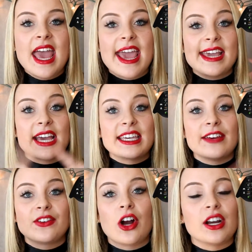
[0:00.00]
a
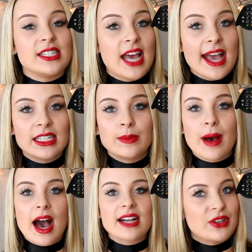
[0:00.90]
gift card to
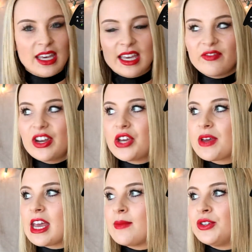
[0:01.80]
Xbox, and get video
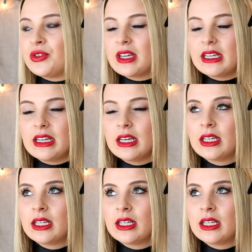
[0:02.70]
games, you can